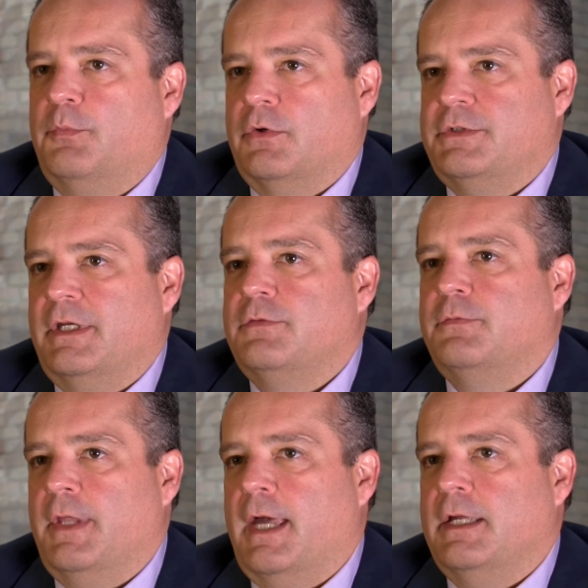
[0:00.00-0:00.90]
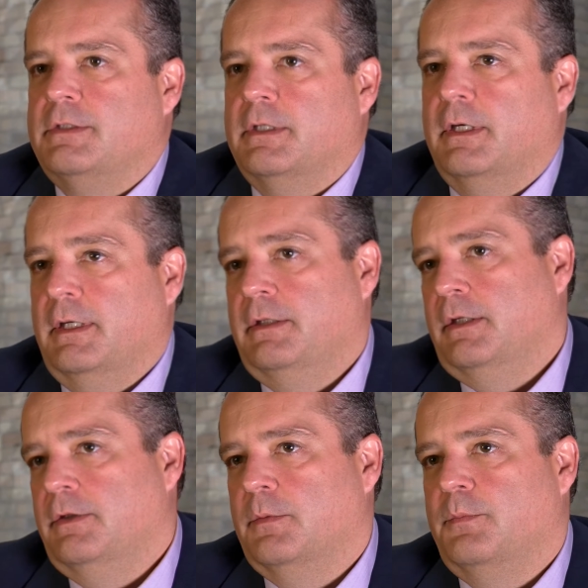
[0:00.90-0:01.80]
process for that
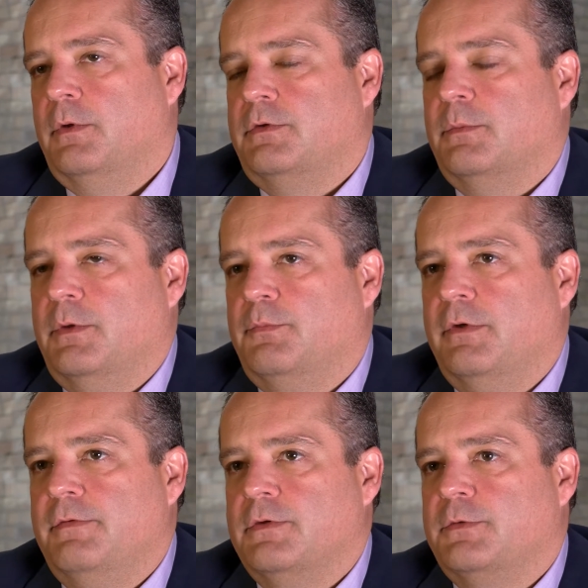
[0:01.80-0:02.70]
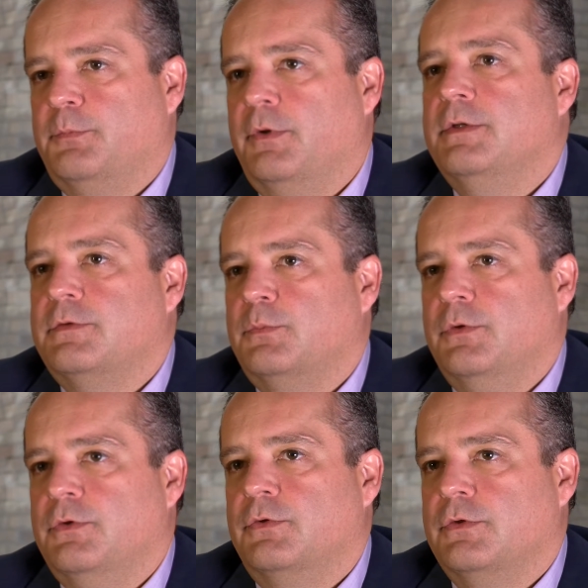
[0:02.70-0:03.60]
in some of the previous sprints
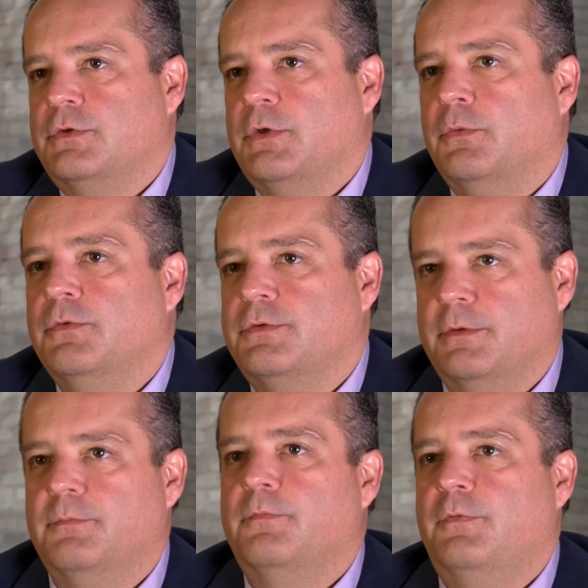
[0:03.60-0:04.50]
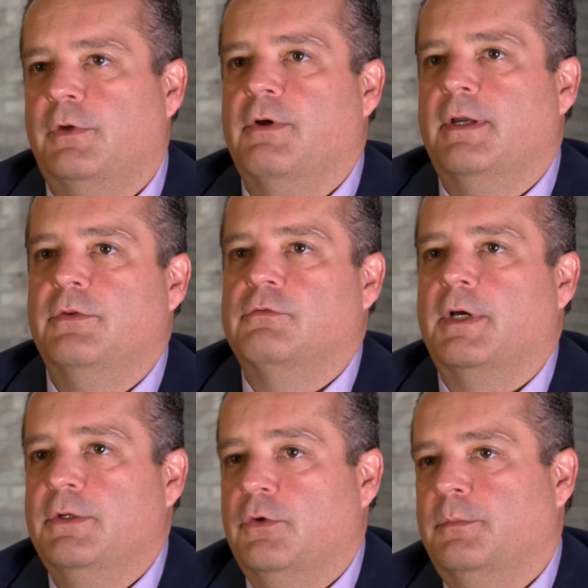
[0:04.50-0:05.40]
with your consultant to figure out the
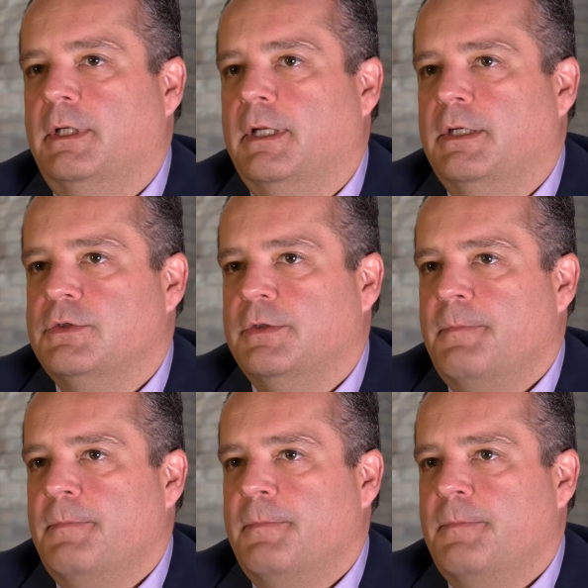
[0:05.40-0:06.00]
right nomenclature.